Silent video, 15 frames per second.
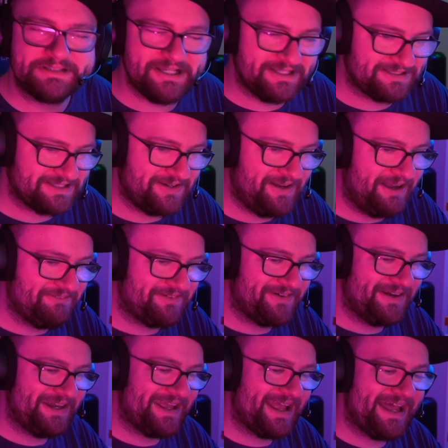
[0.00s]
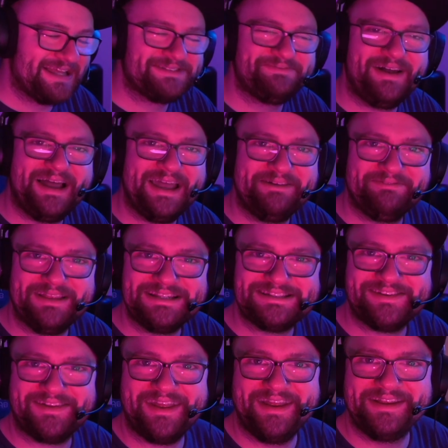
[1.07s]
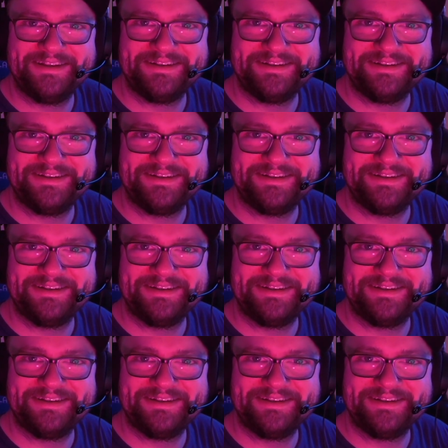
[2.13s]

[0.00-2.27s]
So have a great day, guys. Bye. I'm Blaze the King.